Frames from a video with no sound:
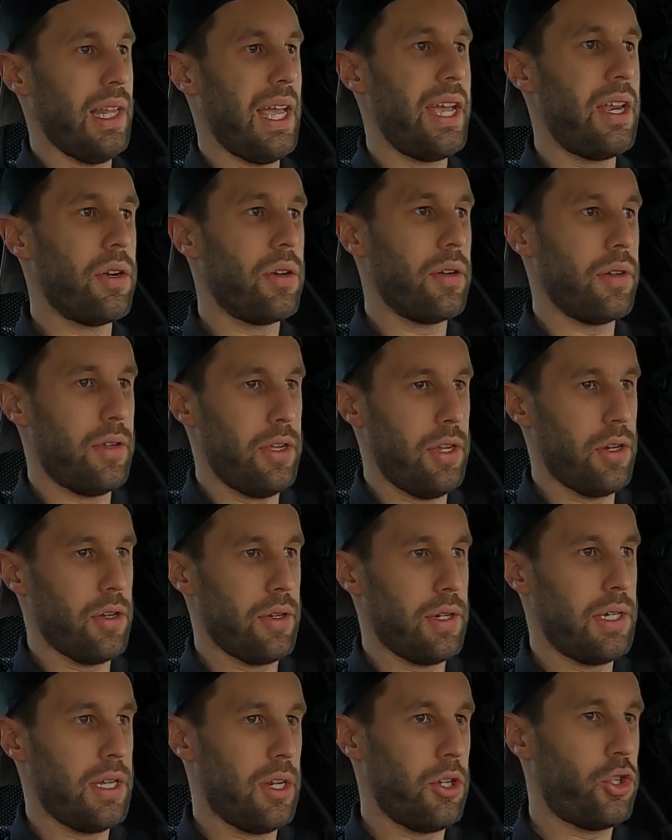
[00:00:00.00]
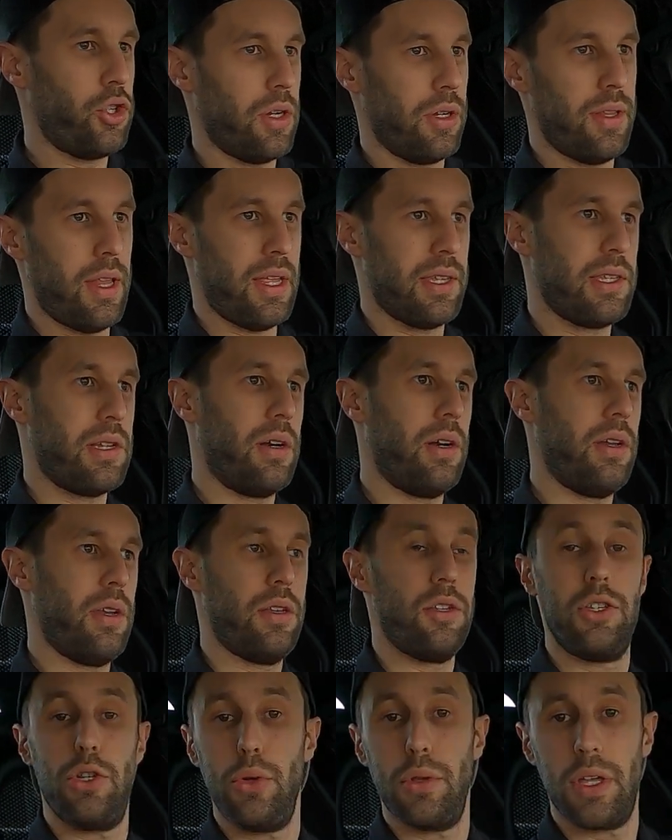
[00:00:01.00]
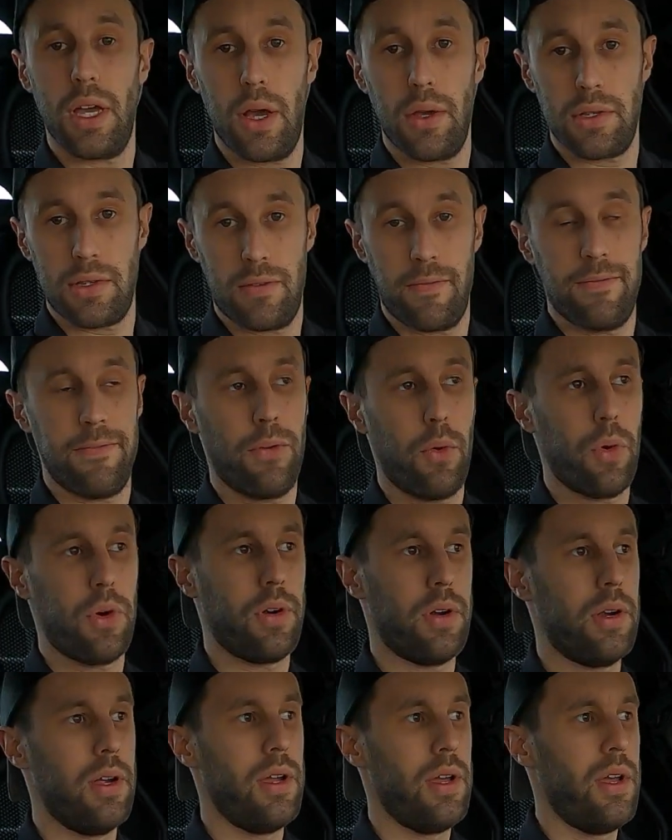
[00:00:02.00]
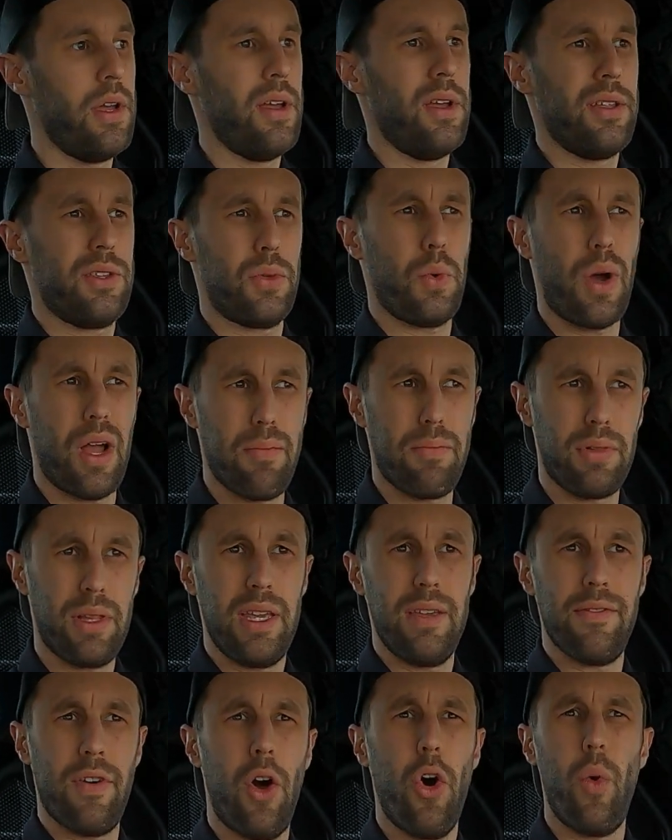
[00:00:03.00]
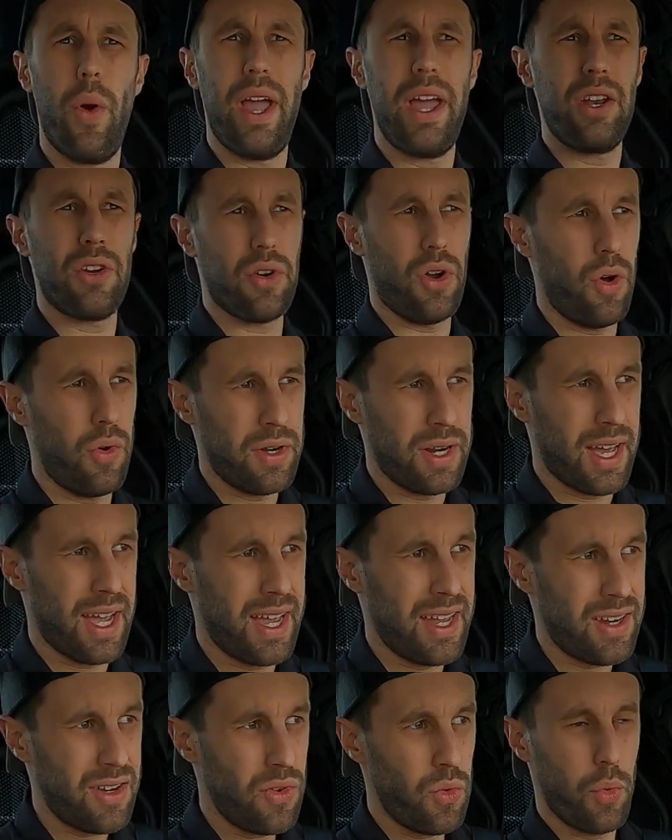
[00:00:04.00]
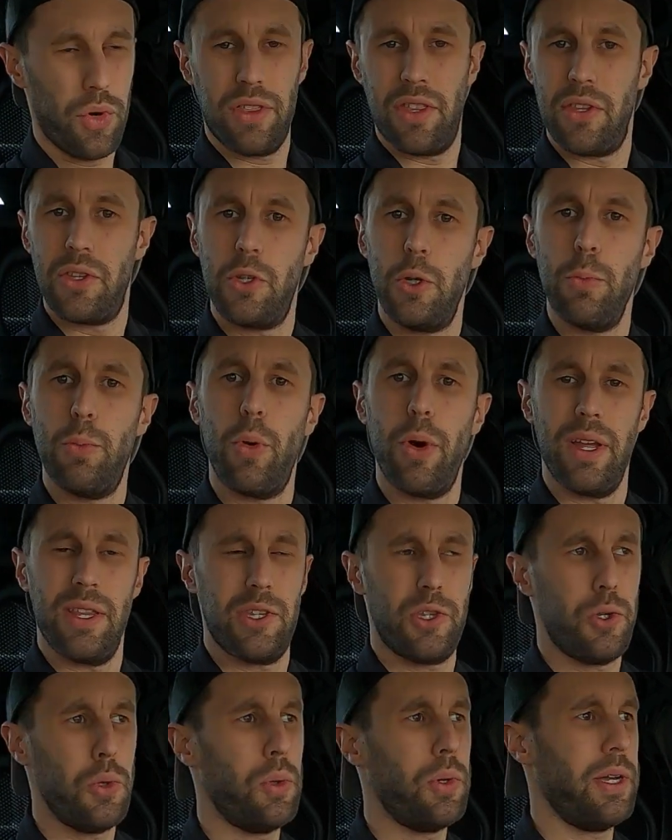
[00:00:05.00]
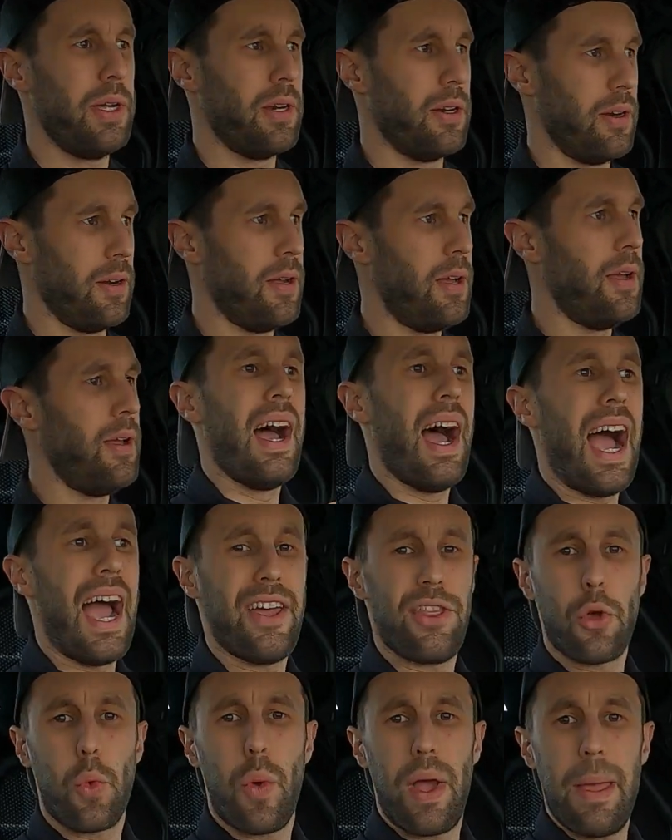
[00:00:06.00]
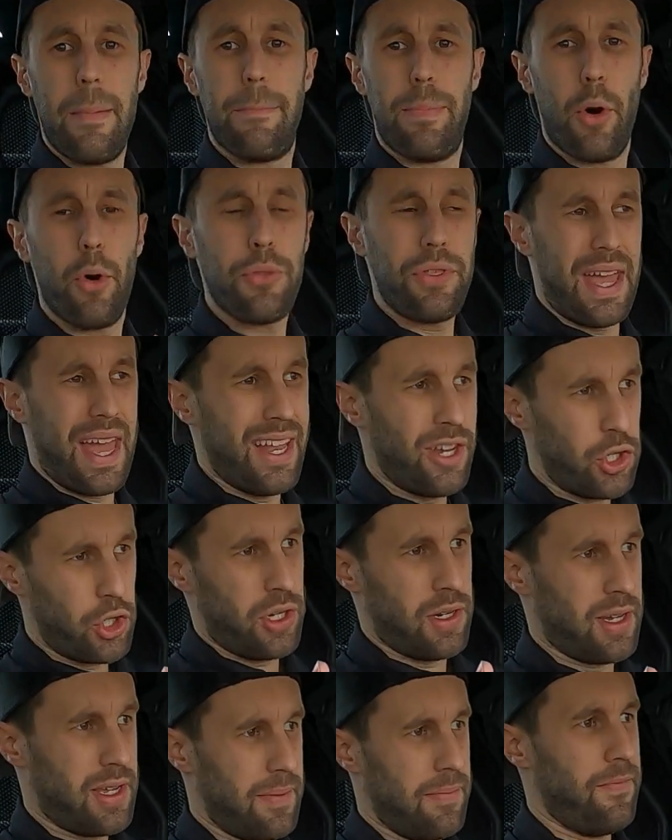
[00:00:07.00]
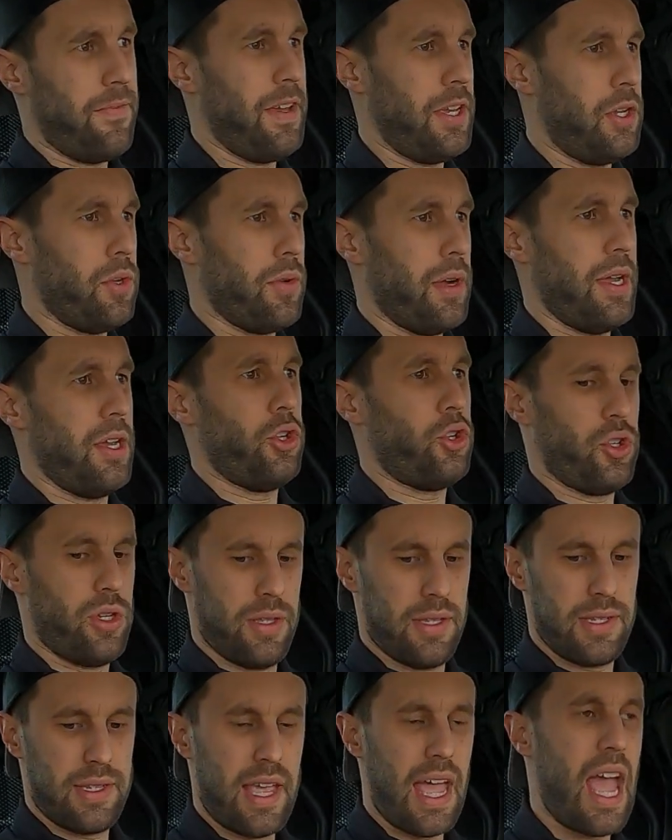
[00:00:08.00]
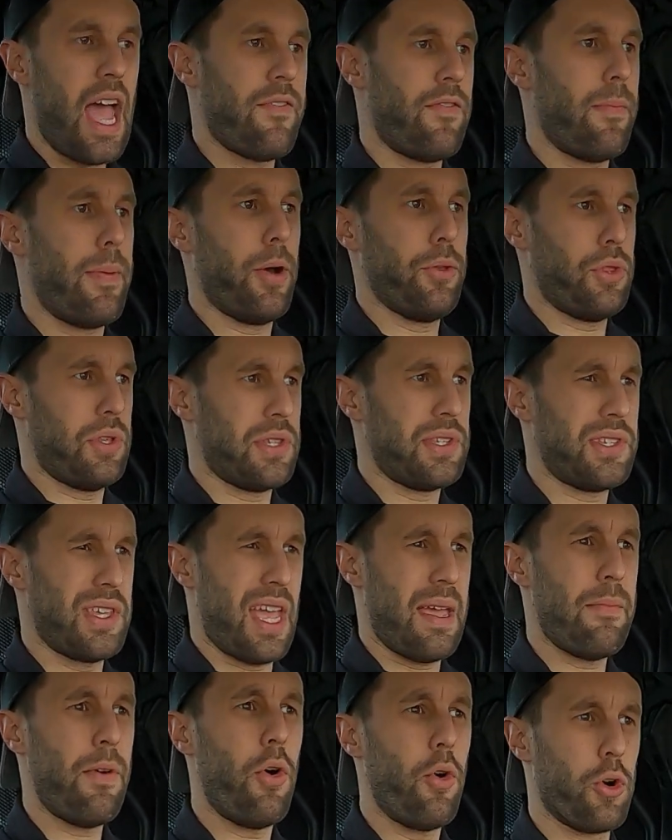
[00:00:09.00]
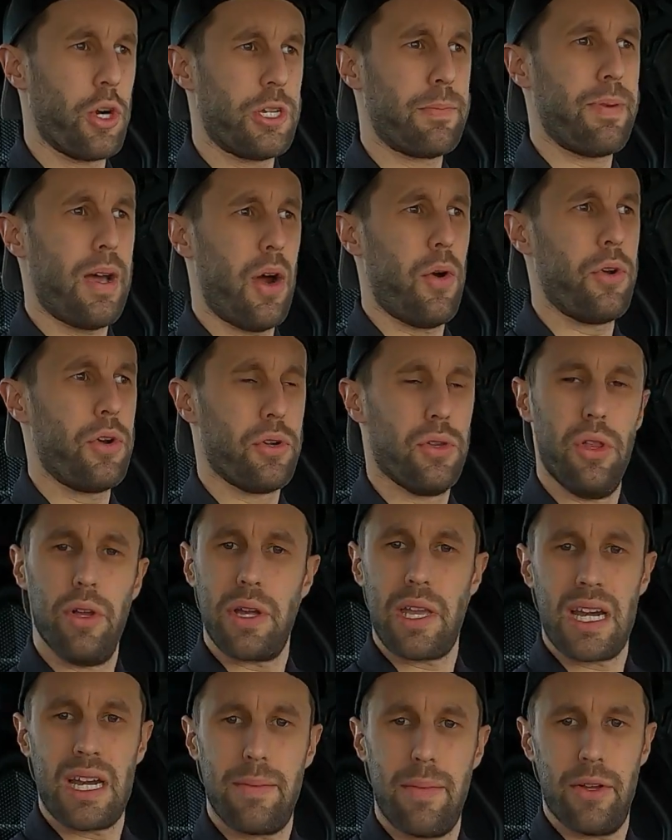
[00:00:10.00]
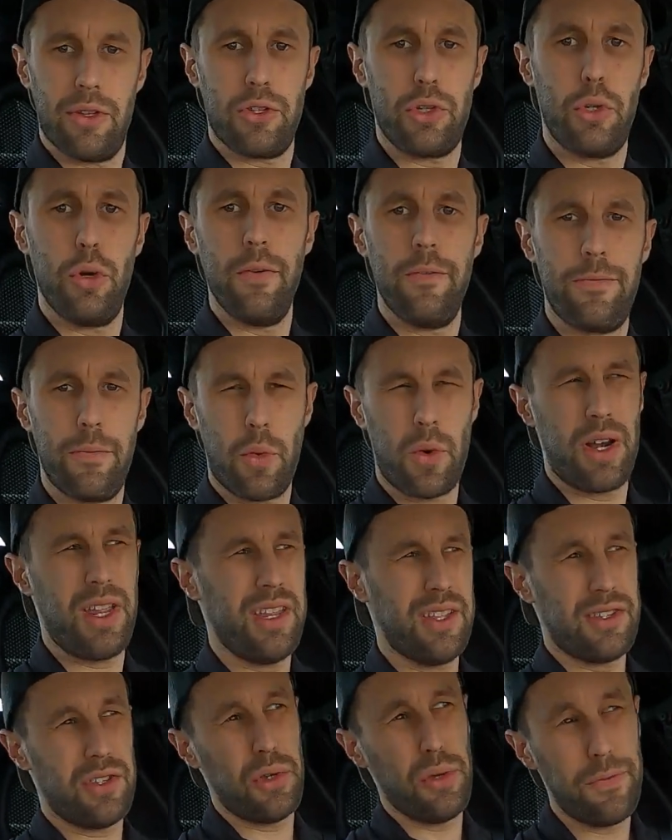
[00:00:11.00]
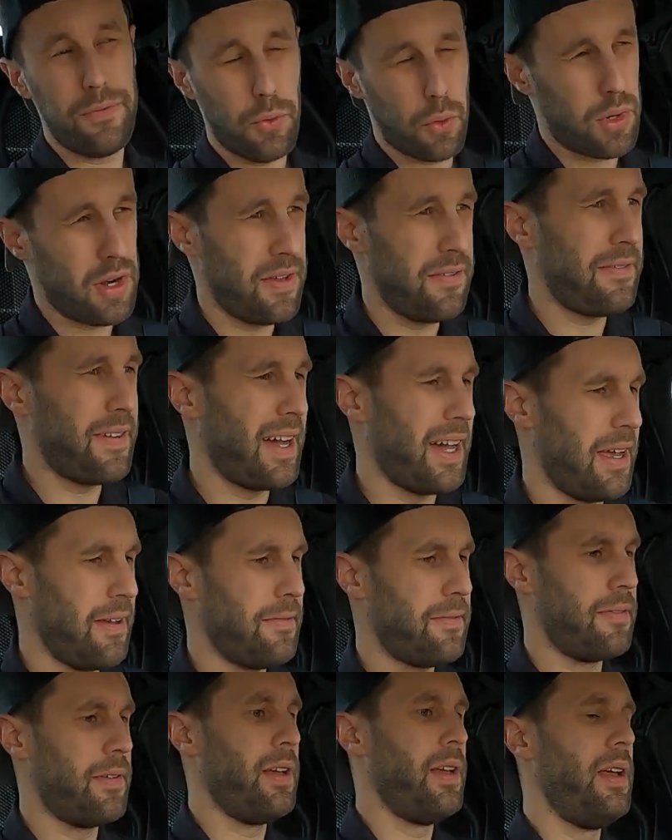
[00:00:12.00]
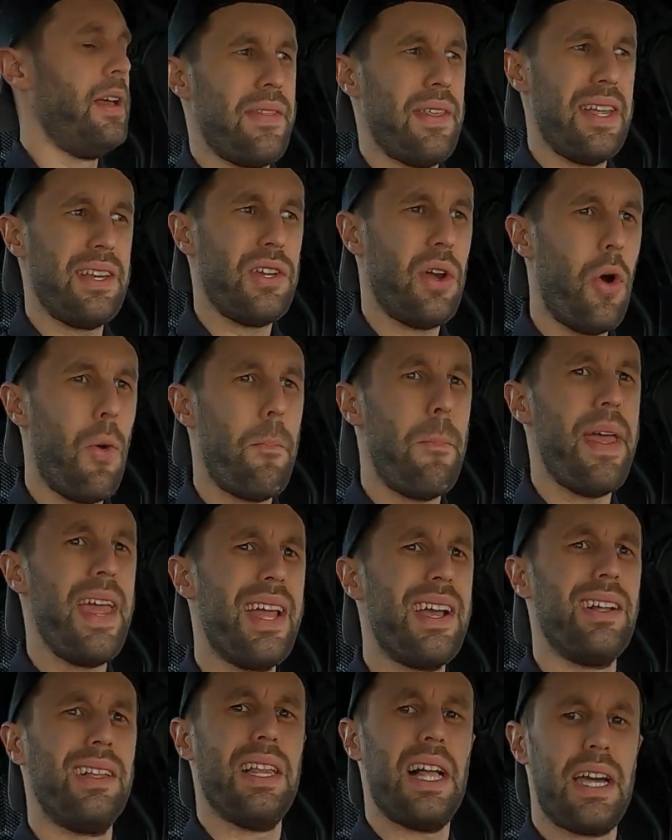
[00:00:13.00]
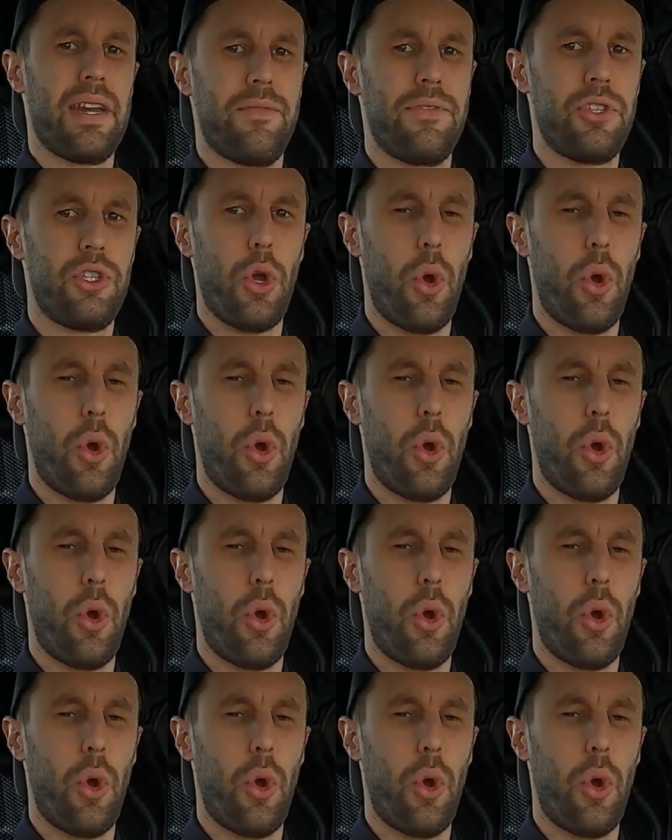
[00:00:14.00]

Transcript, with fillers: later year edition that started in 2004 to I believe 08 or 09 with the 2.2 liter. Either way, both engine configurations have about the same horsepower. You're looking at about 240 to 245, and they don't make a lot of